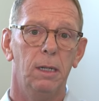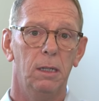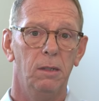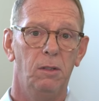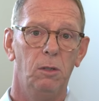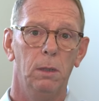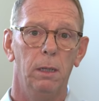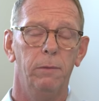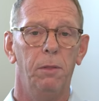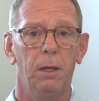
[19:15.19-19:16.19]
at a consumer
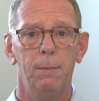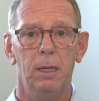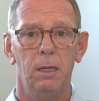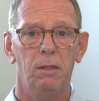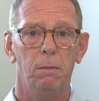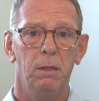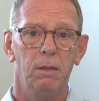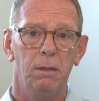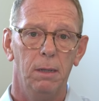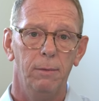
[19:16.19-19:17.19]
level. Think about it as a
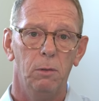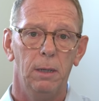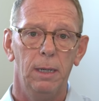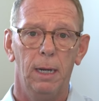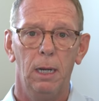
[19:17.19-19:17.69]
business level, right?